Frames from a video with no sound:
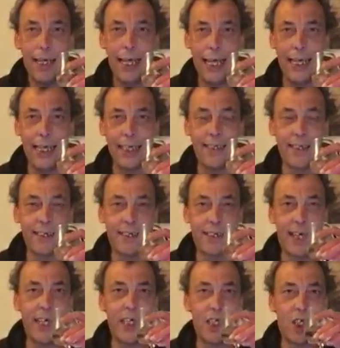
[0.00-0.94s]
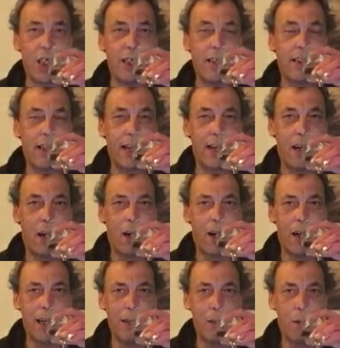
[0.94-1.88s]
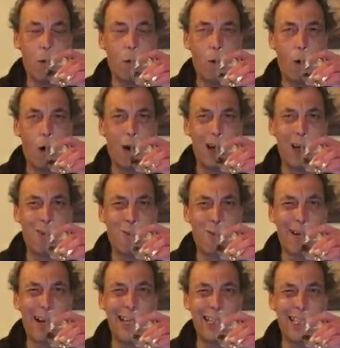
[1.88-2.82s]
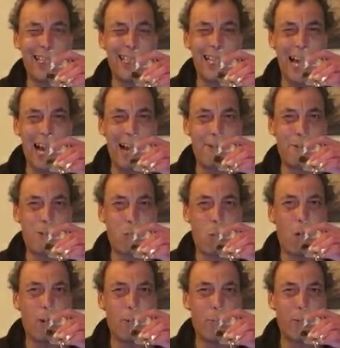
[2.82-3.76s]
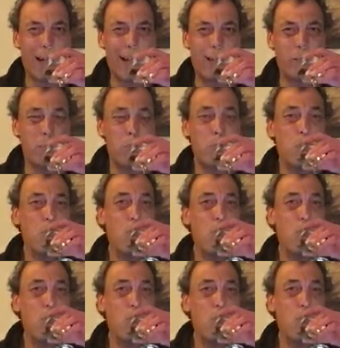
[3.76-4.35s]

it is a station that I already know quite well.